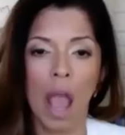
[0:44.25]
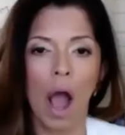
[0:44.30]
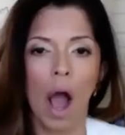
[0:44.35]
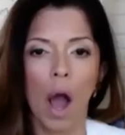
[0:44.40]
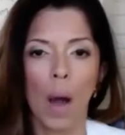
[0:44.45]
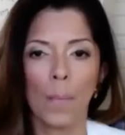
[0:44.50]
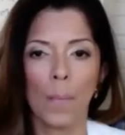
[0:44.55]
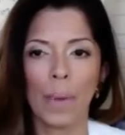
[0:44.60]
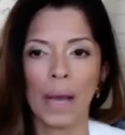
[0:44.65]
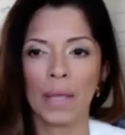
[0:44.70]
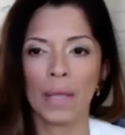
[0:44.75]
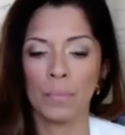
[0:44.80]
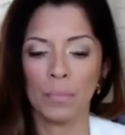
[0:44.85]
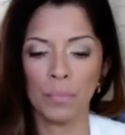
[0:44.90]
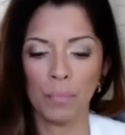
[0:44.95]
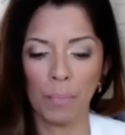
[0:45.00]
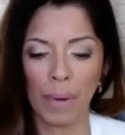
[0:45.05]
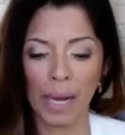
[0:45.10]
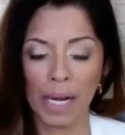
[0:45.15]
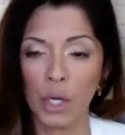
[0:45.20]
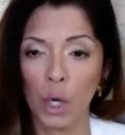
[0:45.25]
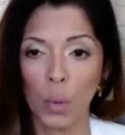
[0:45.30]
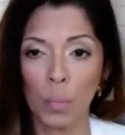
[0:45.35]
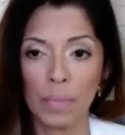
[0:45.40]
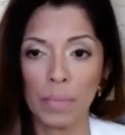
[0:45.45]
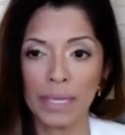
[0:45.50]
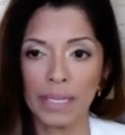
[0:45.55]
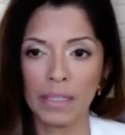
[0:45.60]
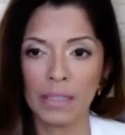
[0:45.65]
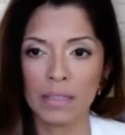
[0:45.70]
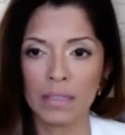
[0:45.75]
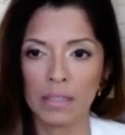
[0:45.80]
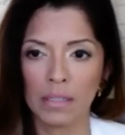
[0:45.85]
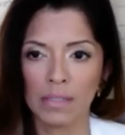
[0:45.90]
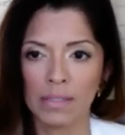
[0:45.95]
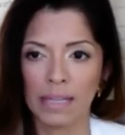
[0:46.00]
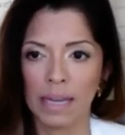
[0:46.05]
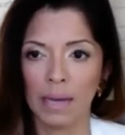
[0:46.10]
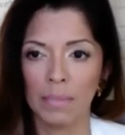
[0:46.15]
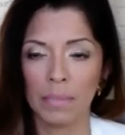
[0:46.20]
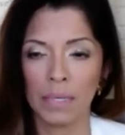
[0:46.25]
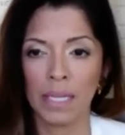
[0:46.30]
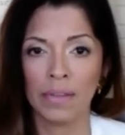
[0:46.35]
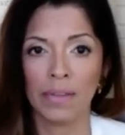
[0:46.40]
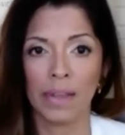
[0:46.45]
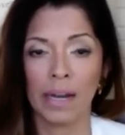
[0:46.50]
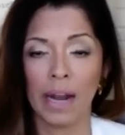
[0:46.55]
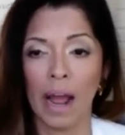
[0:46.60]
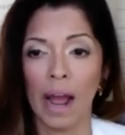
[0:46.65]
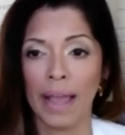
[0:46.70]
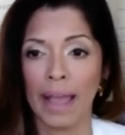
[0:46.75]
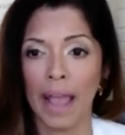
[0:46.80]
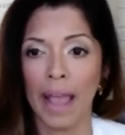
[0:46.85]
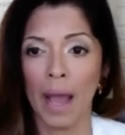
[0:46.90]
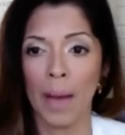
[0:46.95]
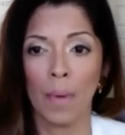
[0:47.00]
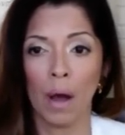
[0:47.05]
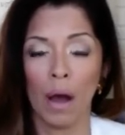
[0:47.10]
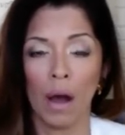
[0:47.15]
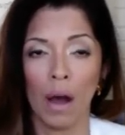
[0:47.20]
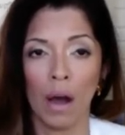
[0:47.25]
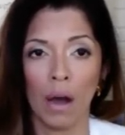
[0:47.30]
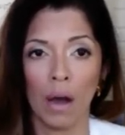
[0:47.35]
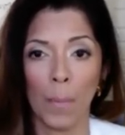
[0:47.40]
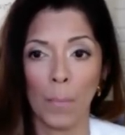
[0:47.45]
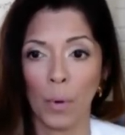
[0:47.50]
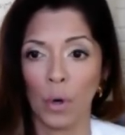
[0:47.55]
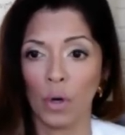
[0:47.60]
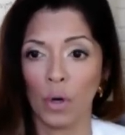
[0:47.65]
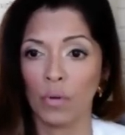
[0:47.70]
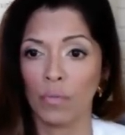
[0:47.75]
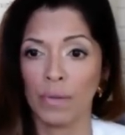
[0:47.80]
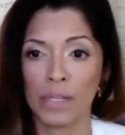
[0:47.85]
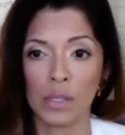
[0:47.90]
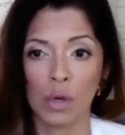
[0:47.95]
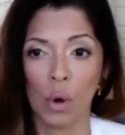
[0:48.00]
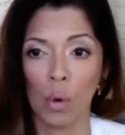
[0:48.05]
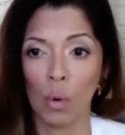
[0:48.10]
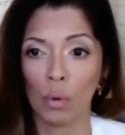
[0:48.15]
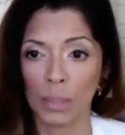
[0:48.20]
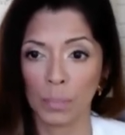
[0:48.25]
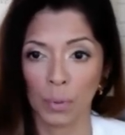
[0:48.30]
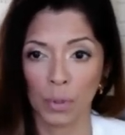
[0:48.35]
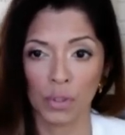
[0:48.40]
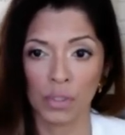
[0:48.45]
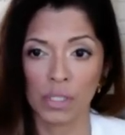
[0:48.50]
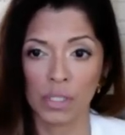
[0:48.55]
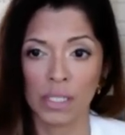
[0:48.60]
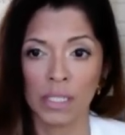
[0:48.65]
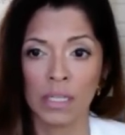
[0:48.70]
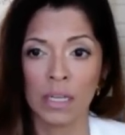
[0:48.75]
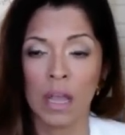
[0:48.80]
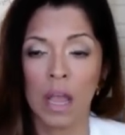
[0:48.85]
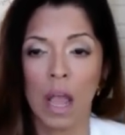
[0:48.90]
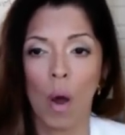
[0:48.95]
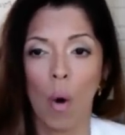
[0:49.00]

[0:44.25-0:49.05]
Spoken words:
By no means does that mean that I am a perfect holy person